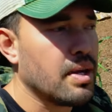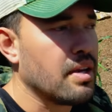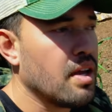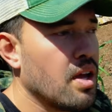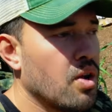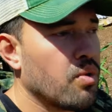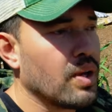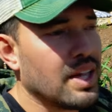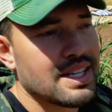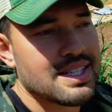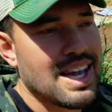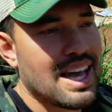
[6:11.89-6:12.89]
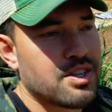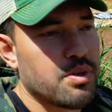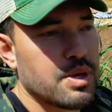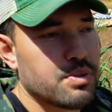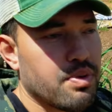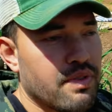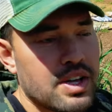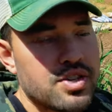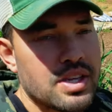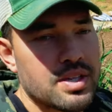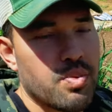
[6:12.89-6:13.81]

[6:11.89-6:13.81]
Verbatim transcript: But really, it's not so much prevention.